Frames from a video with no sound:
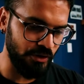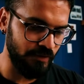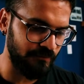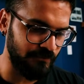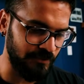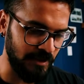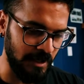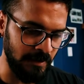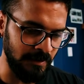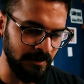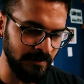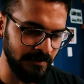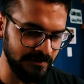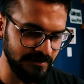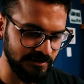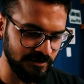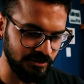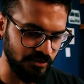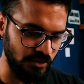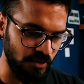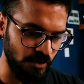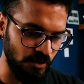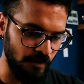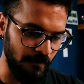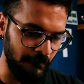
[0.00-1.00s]
of colors,
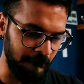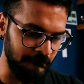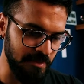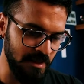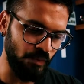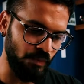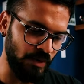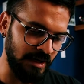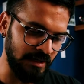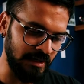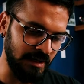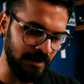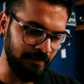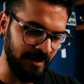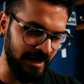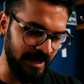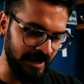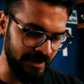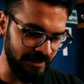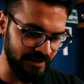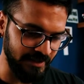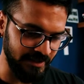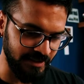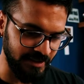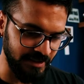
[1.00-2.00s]
so while I'm
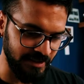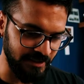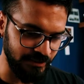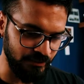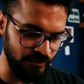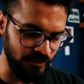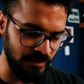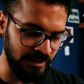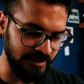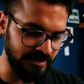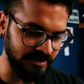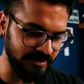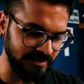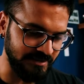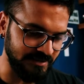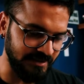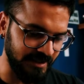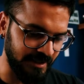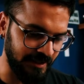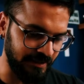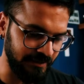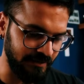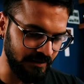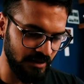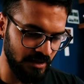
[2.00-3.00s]
editing, you will
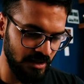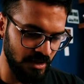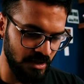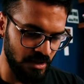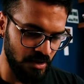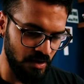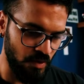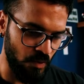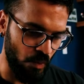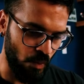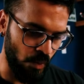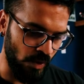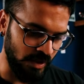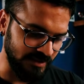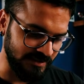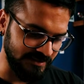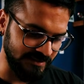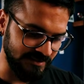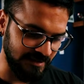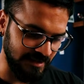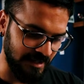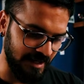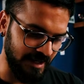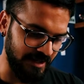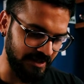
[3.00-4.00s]
understand what
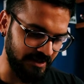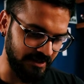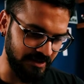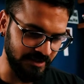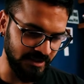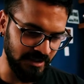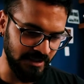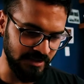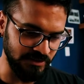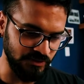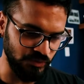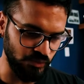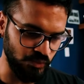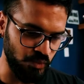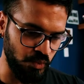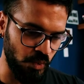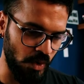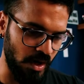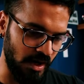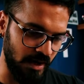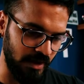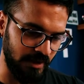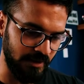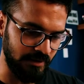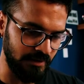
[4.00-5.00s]
slider does
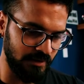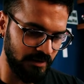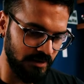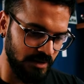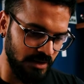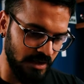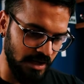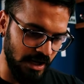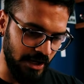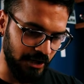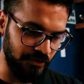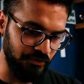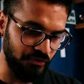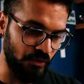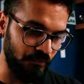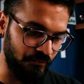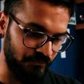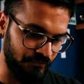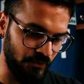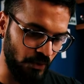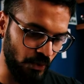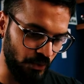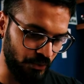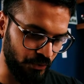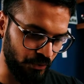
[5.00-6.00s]
what in the
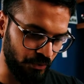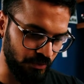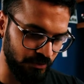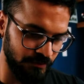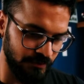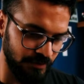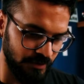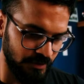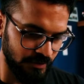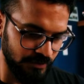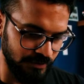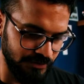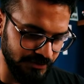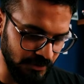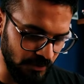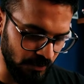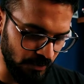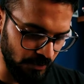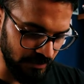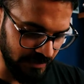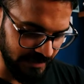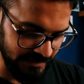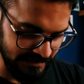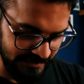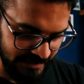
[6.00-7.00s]
photo. So
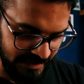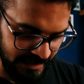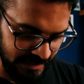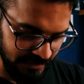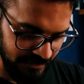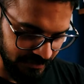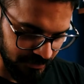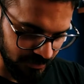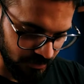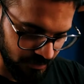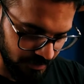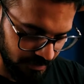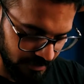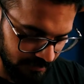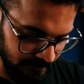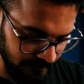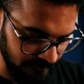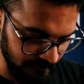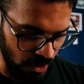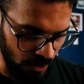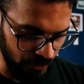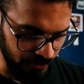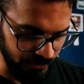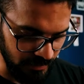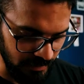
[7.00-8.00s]
let's get into it.
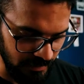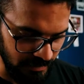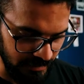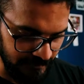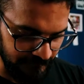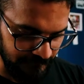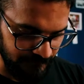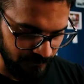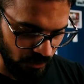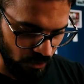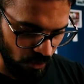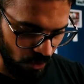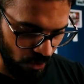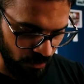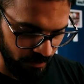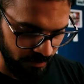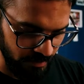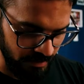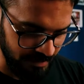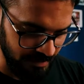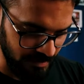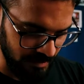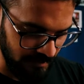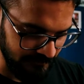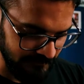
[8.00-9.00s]
On the left
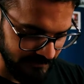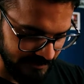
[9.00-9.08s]
corner, you have